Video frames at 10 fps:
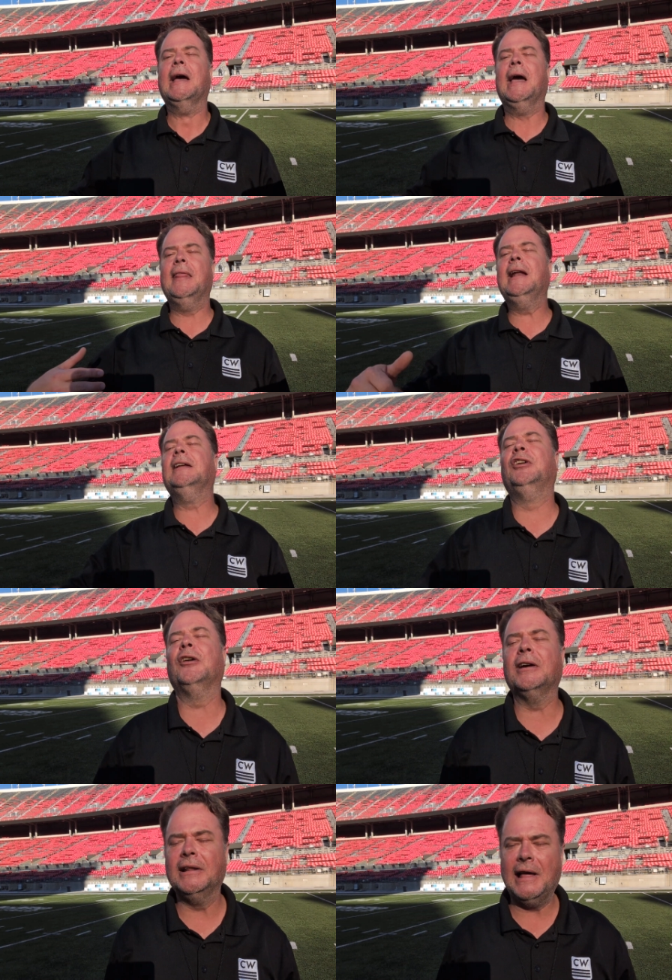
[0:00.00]
and then he
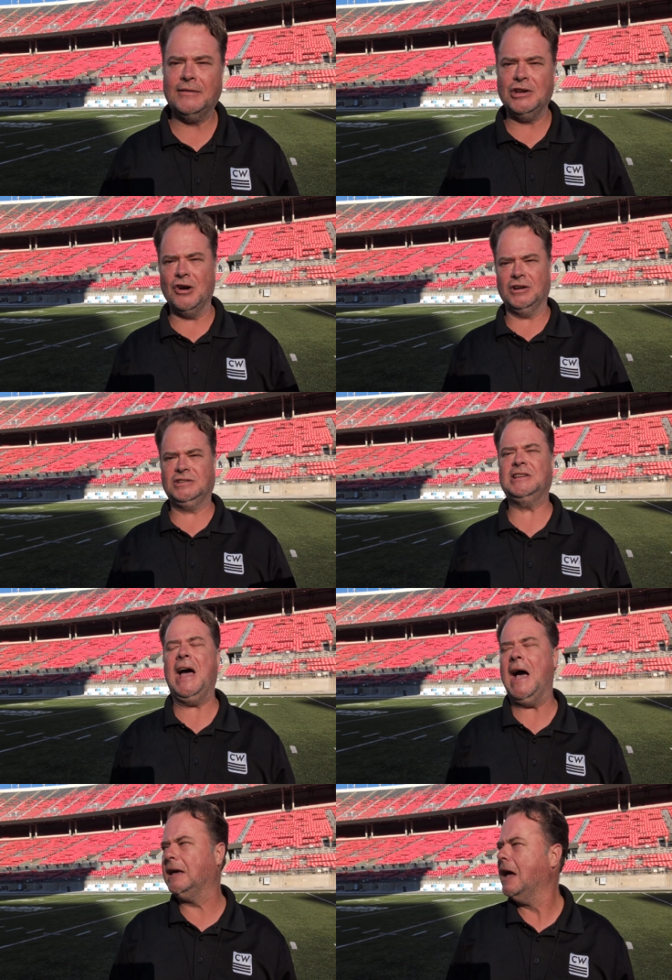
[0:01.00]
took an 11-yard
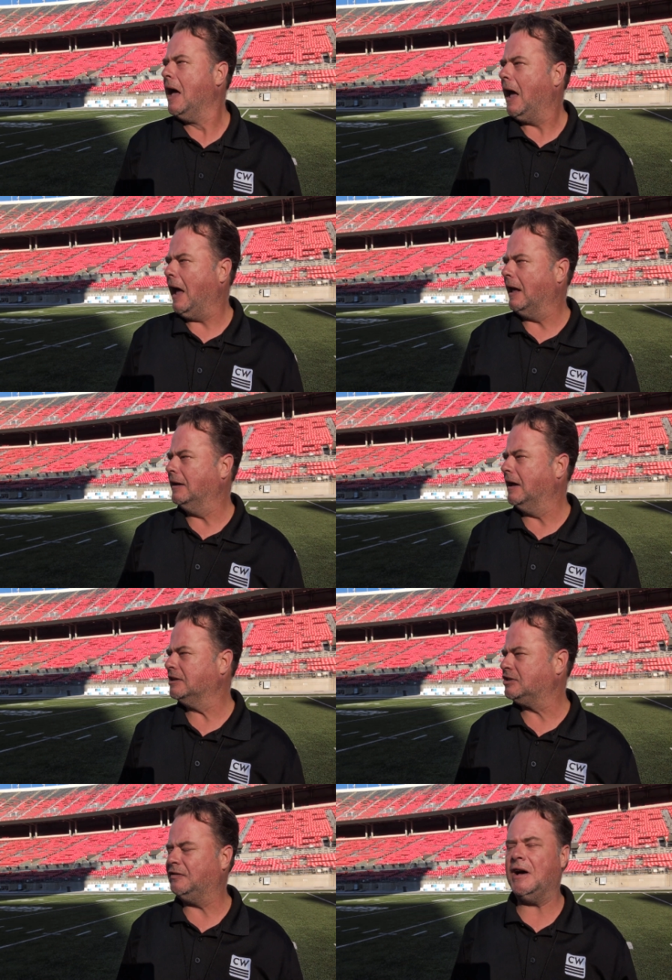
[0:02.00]
sack. And
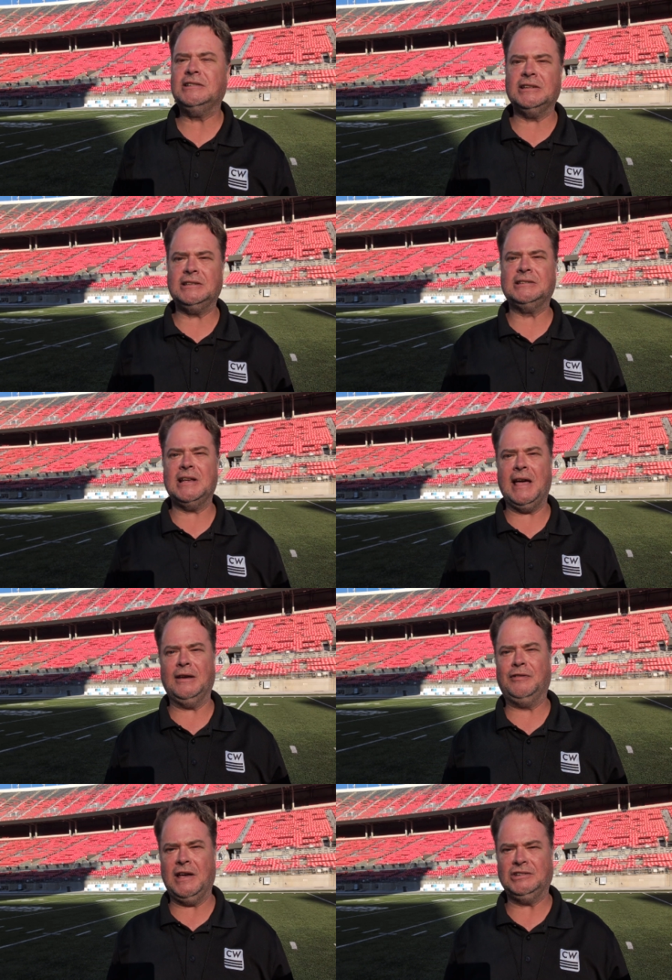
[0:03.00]
suffice it to
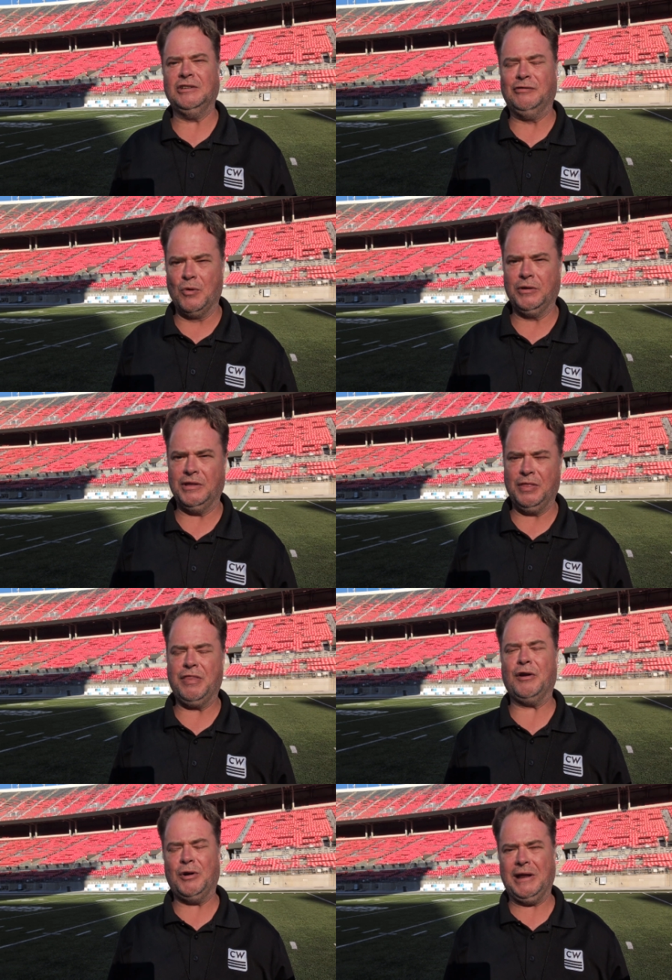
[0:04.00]
say, facing 4th and
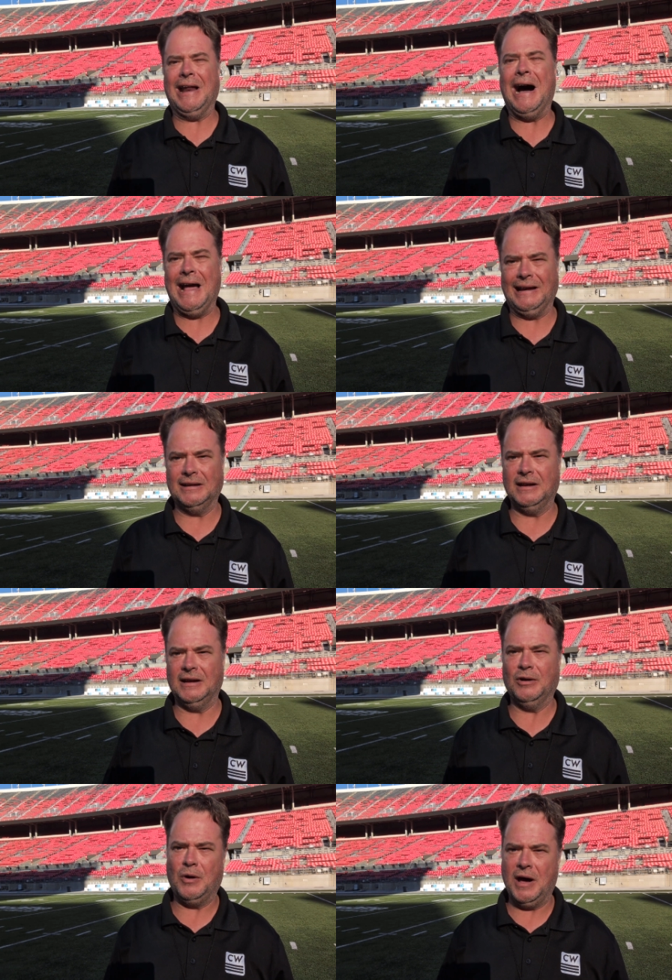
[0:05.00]
39,
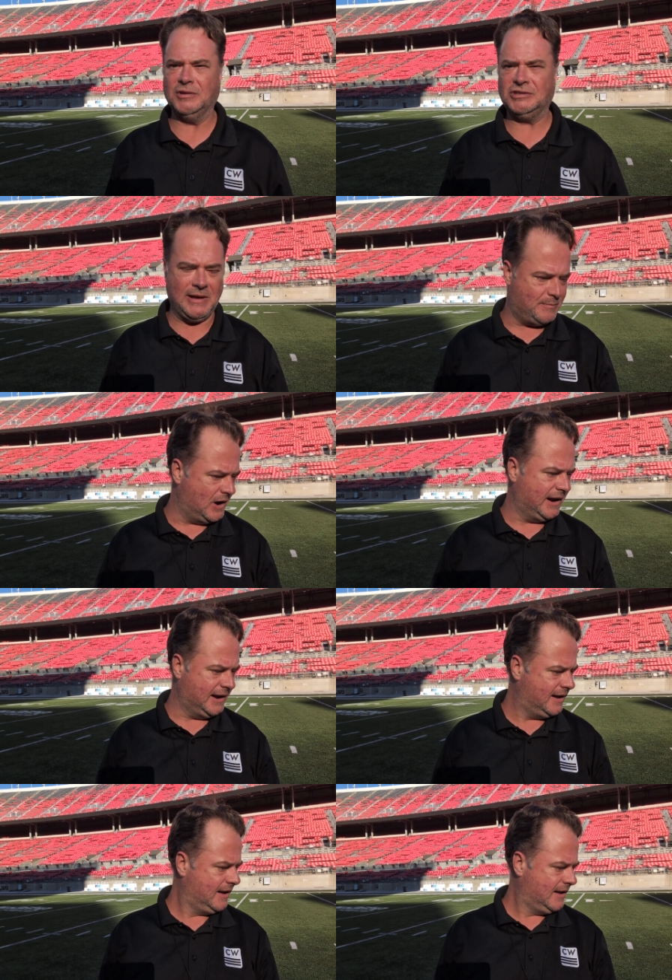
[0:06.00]
Ohio State
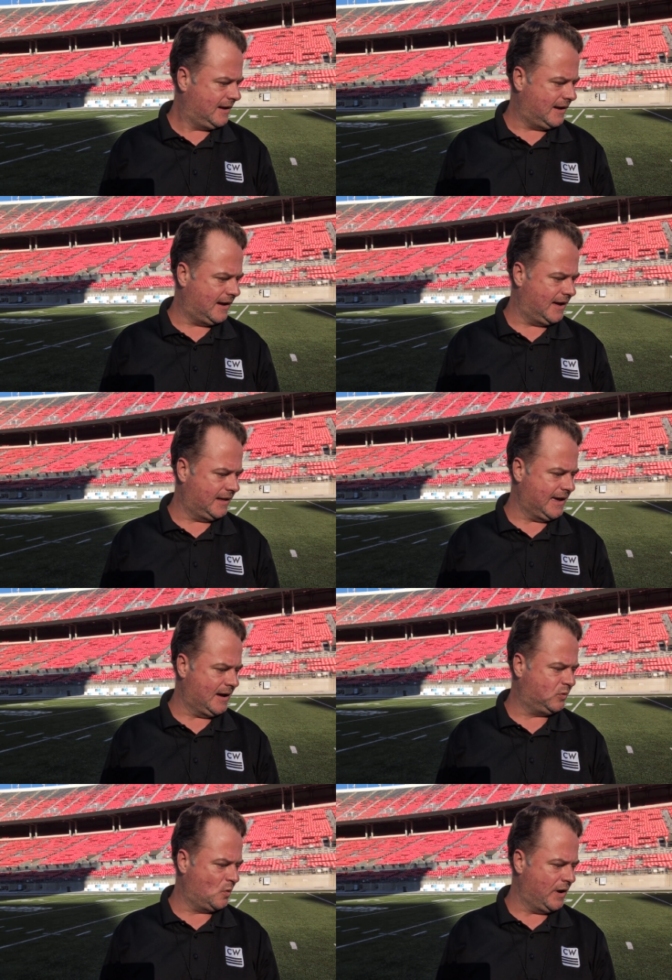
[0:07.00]
punted at
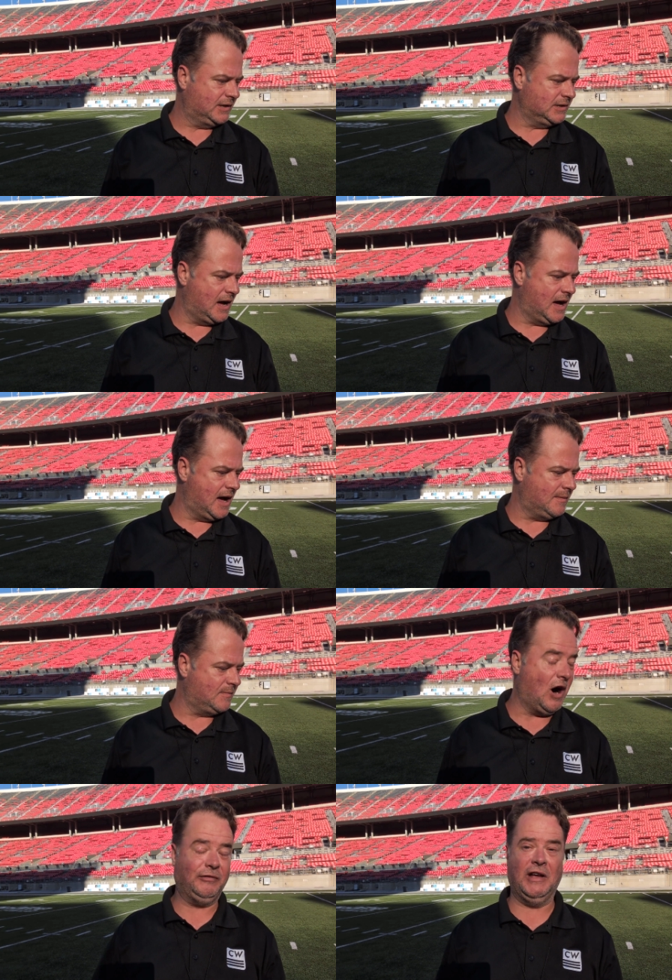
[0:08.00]
that point.
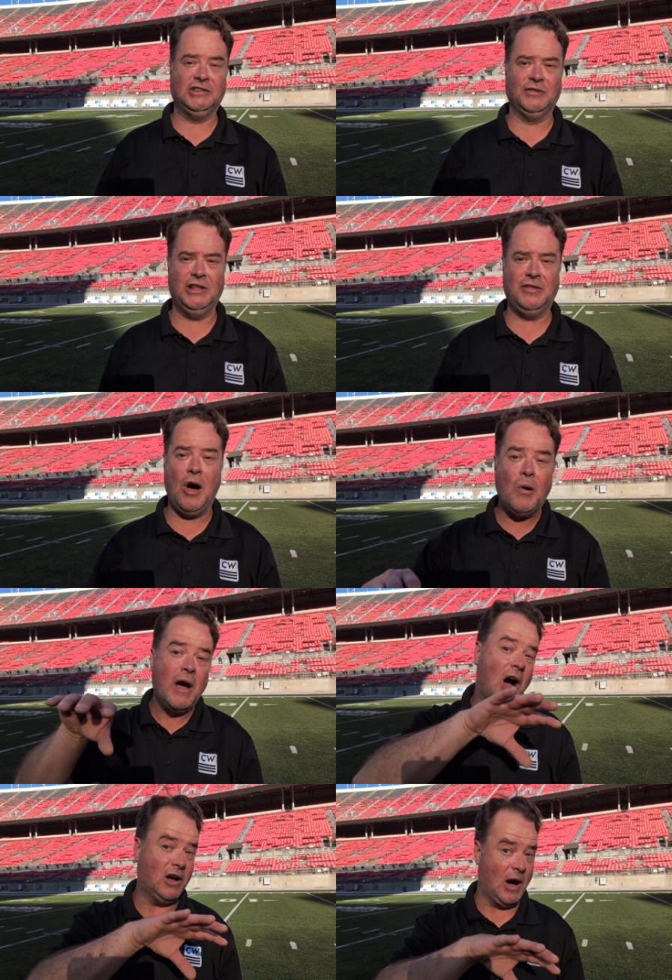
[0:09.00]
Offensively, though,
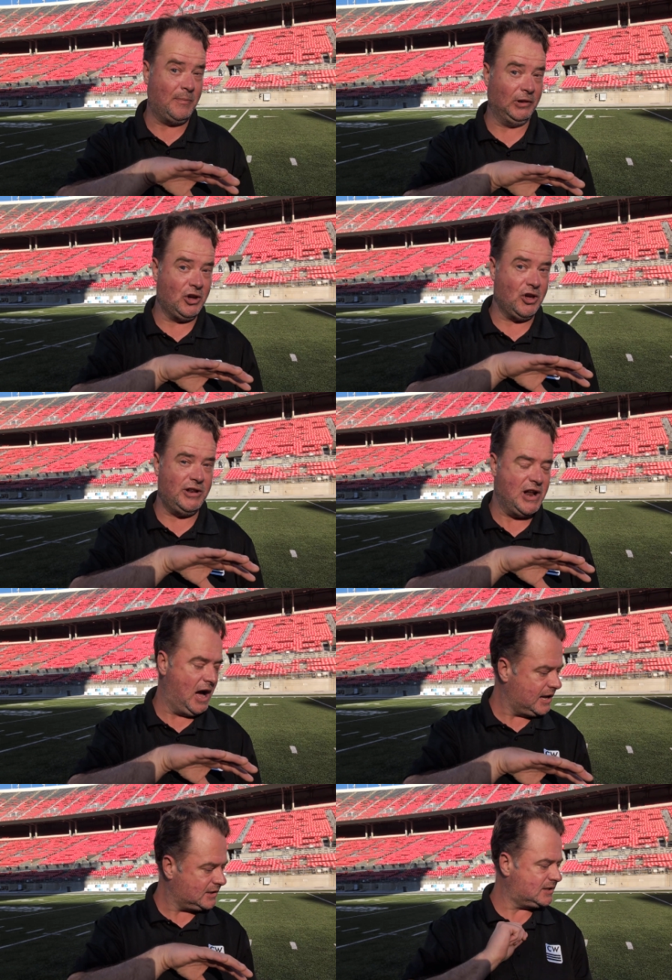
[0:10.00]
a couple of good
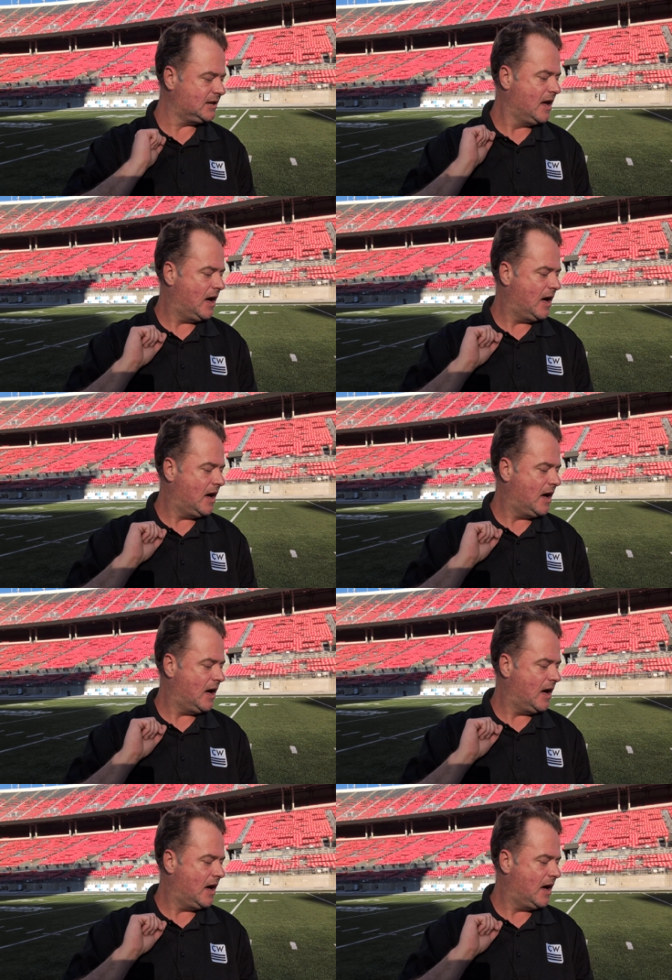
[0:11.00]
nuggets.